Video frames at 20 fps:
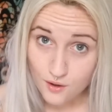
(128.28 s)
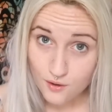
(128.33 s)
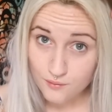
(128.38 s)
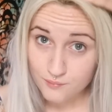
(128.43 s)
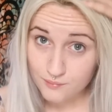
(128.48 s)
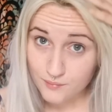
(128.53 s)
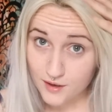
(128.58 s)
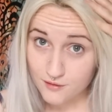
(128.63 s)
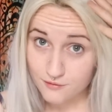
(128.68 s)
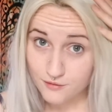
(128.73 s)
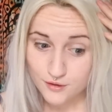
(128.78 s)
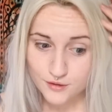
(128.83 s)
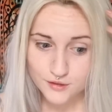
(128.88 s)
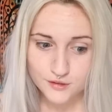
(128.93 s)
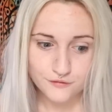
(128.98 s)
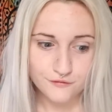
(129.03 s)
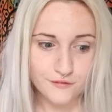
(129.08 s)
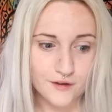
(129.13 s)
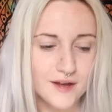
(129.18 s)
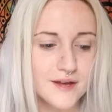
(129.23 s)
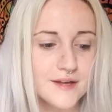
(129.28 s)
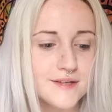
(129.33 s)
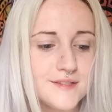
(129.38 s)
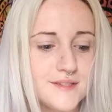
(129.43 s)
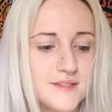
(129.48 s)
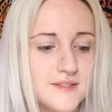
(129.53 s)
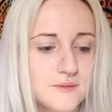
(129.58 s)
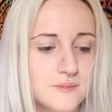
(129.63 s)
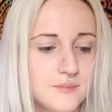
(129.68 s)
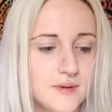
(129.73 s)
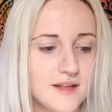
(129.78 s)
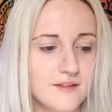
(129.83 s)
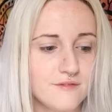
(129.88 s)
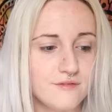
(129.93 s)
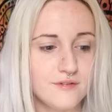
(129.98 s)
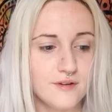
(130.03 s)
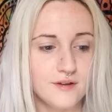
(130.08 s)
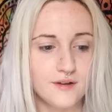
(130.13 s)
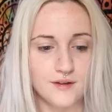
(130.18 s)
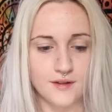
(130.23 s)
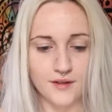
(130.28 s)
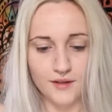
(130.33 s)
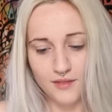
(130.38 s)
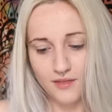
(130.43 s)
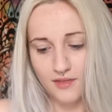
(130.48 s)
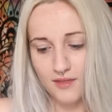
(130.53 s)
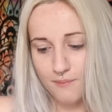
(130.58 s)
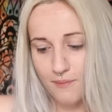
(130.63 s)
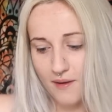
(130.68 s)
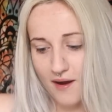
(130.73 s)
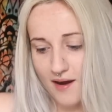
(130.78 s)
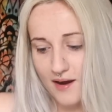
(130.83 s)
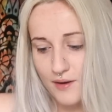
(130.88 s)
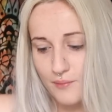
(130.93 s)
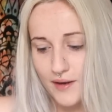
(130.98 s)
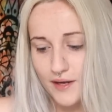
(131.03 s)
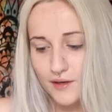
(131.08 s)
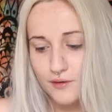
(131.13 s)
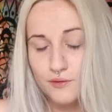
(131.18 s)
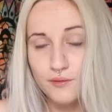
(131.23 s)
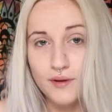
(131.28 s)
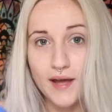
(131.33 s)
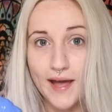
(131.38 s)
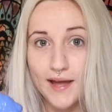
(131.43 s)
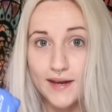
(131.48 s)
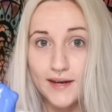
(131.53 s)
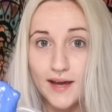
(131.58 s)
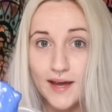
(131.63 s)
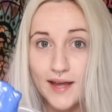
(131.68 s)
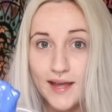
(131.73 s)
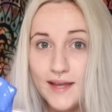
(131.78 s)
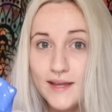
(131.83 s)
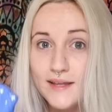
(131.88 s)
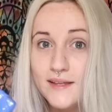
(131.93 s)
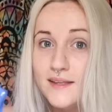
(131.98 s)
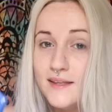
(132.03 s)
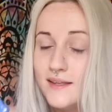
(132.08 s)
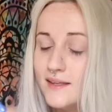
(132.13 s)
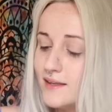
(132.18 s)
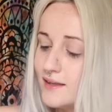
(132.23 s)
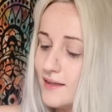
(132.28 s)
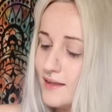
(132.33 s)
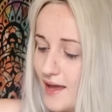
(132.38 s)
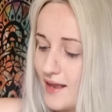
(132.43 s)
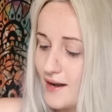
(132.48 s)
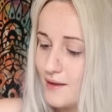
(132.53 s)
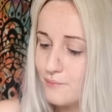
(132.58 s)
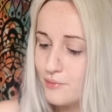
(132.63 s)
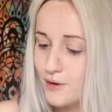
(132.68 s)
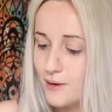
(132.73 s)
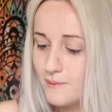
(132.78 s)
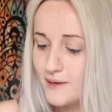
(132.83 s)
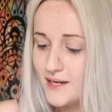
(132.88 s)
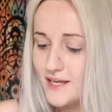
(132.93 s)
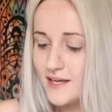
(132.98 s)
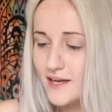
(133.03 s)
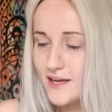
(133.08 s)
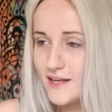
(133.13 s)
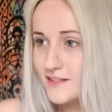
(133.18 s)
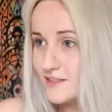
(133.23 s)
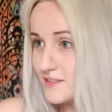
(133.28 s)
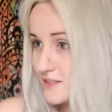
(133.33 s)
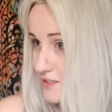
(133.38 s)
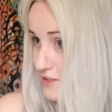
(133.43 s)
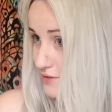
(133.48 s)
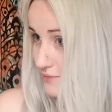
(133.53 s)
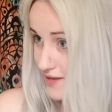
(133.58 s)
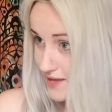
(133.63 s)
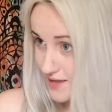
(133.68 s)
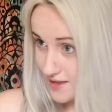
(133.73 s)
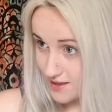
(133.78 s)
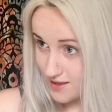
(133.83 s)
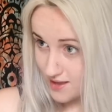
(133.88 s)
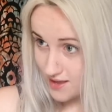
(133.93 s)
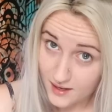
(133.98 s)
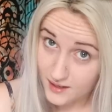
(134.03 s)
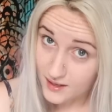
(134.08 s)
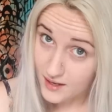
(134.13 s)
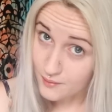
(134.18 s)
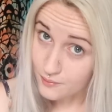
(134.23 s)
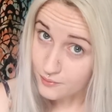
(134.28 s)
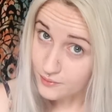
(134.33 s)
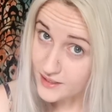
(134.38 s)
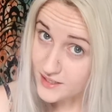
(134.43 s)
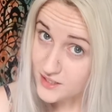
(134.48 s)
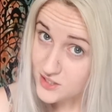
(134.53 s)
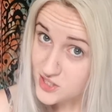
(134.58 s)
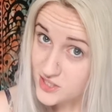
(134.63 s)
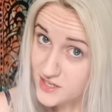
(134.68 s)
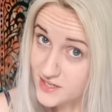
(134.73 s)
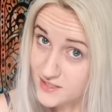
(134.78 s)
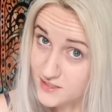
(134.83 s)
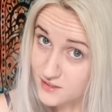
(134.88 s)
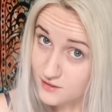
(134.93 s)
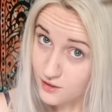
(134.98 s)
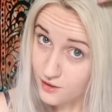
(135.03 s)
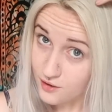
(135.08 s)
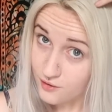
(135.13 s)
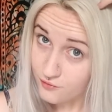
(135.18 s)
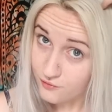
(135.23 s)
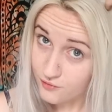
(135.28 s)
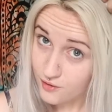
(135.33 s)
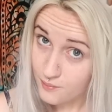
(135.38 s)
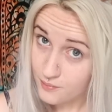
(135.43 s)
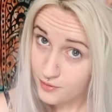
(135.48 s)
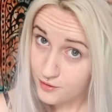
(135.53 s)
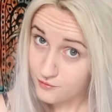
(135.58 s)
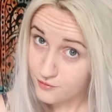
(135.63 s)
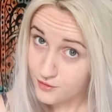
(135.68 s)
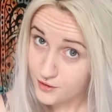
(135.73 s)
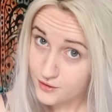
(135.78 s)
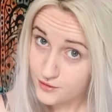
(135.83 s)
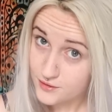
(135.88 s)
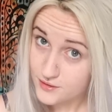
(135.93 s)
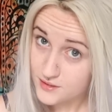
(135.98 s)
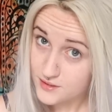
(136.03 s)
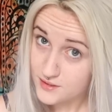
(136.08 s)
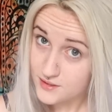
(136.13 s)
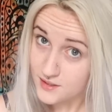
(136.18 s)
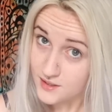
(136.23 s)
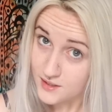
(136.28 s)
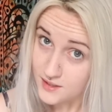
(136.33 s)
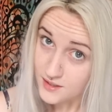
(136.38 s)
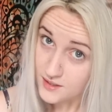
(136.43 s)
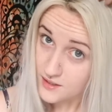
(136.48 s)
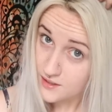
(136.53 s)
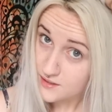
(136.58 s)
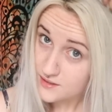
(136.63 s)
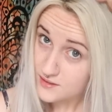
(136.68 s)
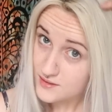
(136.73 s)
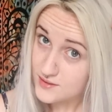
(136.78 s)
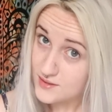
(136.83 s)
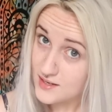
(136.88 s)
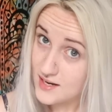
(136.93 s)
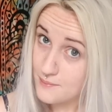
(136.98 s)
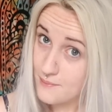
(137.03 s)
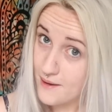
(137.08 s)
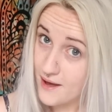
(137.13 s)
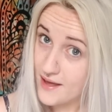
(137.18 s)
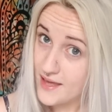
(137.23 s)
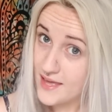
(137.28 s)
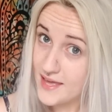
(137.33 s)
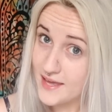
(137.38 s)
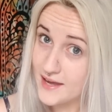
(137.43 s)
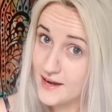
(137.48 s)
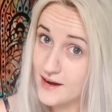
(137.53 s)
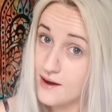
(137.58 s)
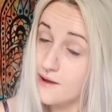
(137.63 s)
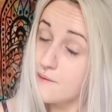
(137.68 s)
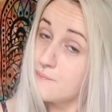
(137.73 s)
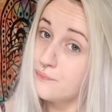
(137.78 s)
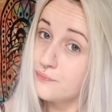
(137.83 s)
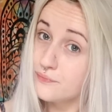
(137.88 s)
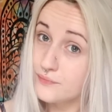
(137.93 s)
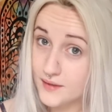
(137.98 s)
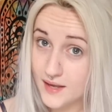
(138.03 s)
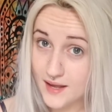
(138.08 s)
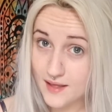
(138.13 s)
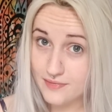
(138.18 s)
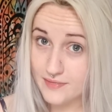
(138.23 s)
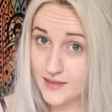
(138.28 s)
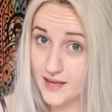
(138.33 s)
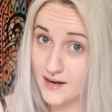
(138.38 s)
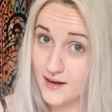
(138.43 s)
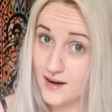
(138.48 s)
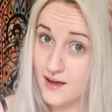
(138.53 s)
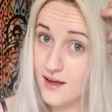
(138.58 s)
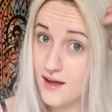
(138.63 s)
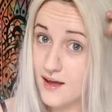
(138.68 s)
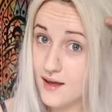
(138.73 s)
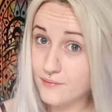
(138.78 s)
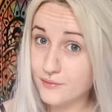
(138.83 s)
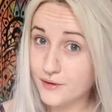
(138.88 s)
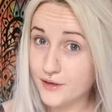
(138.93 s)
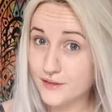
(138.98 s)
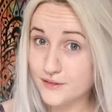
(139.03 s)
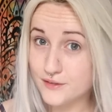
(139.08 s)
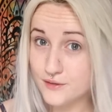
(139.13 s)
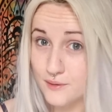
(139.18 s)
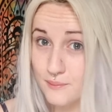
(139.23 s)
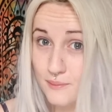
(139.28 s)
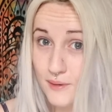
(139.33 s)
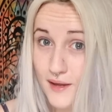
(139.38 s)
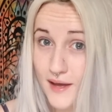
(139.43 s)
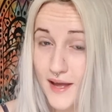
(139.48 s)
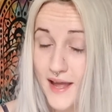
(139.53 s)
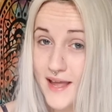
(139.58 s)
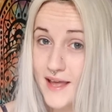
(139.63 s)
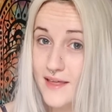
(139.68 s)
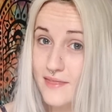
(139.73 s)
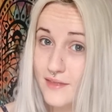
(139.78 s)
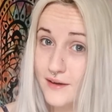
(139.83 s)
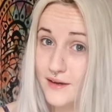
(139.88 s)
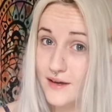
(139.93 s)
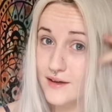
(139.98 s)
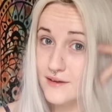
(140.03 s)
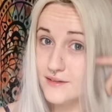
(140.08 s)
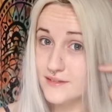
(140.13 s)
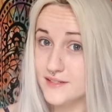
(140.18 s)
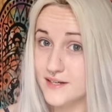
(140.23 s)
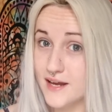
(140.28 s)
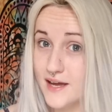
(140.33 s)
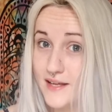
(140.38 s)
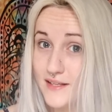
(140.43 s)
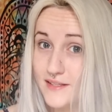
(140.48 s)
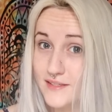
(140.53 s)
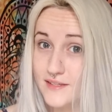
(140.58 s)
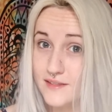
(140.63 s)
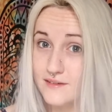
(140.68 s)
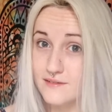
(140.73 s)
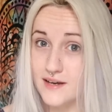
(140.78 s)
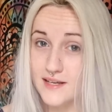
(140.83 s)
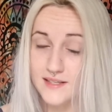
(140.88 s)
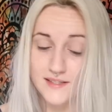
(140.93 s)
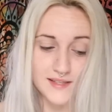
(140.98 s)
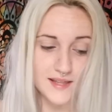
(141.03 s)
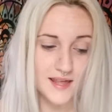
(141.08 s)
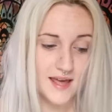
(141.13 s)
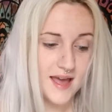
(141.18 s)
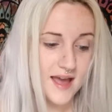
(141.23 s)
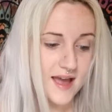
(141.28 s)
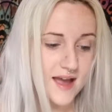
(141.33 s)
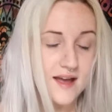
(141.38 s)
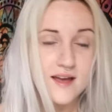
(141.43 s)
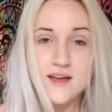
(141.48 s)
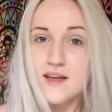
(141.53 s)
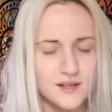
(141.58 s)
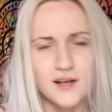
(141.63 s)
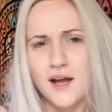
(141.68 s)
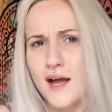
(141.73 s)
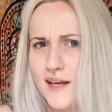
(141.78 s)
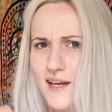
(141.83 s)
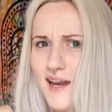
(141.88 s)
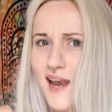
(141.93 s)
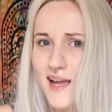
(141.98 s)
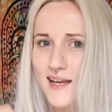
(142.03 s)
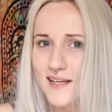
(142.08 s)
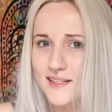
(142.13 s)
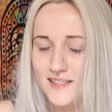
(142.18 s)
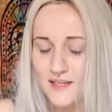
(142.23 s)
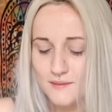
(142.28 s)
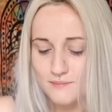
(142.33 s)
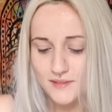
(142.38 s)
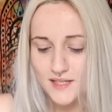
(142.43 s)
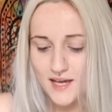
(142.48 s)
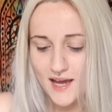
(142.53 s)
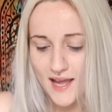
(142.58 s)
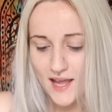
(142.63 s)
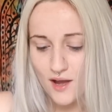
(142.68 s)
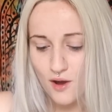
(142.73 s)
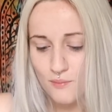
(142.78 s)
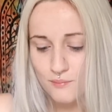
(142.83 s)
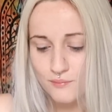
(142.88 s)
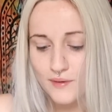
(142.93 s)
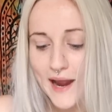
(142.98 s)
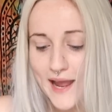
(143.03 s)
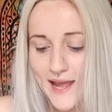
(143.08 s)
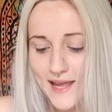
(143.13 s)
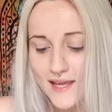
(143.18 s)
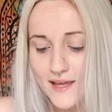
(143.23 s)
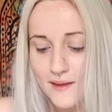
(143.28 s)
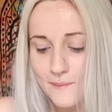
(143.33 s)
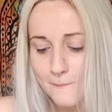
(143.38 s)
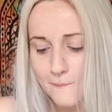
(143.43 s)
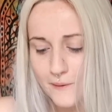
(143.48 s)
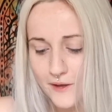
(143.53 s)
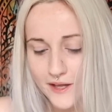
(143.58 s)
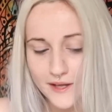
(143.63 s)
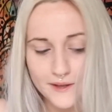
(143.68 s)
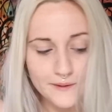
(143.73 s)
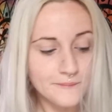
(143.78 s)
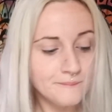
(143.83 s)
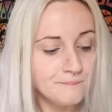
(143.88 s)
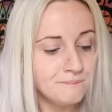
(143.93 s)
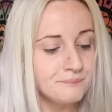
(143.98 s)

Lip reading: on my roots first with the Periwinkle hair dye. And I'm probably going to do it a couple inches from the roots till about here, and then I'm going to apply the Girls Night to the rest of the hair. So kind of like a dip dye ombre, but